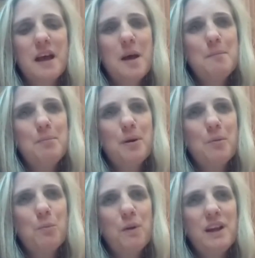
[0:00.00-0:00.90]
but
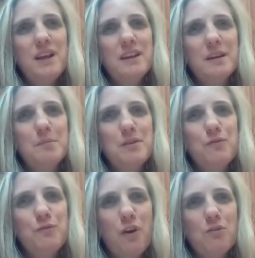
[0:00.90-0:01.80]
we can be
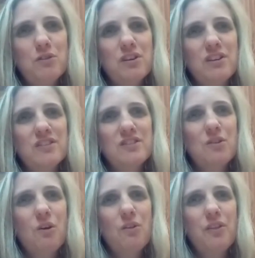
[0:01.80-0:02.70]
focused
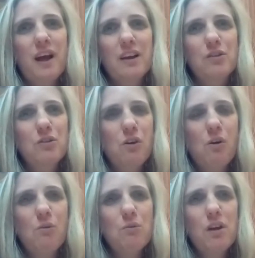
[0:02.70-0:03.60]
on that
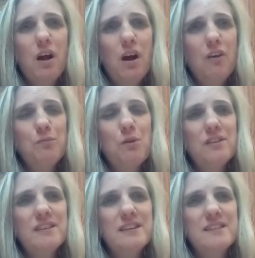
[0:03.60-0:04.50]
goal of
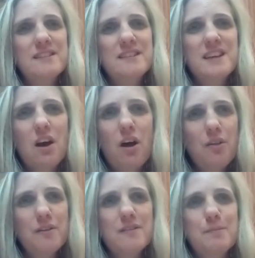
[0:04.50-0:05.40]
wanting to see
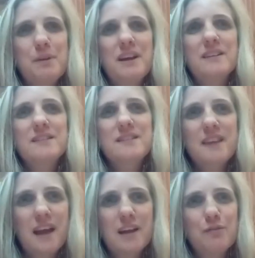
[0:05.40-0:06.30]
others being
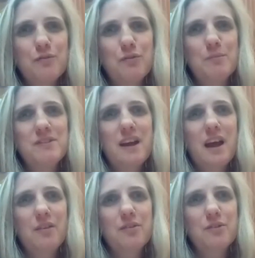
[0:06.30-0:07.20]
saved from
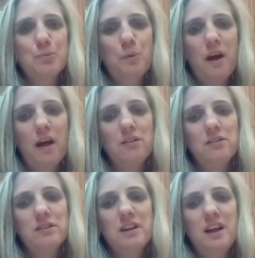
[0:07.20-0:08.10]
death as well.
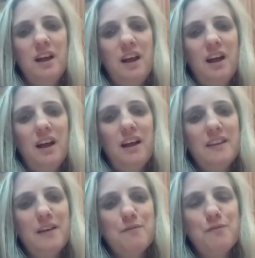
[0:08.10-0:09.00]
And
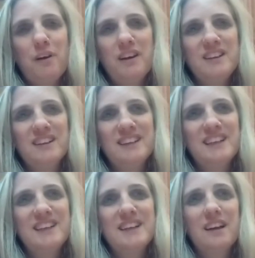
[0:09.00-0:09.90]
then
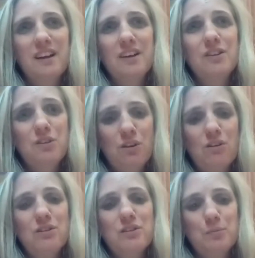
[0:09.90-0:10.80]
finally,
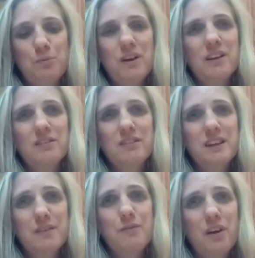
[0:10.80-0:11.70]
God will
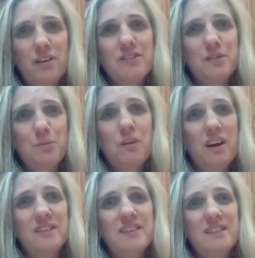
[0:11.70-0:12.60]
give us the
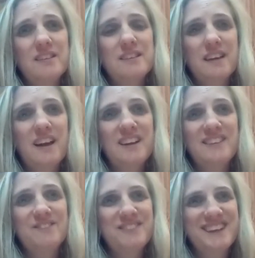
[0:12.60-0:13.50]
words to say.
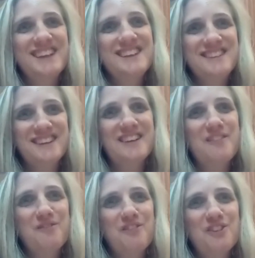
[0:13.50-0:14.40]
He did it
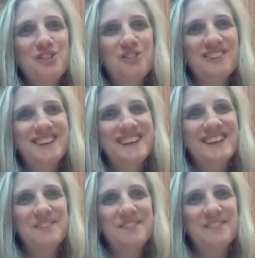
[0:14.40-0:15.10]
for a donkey.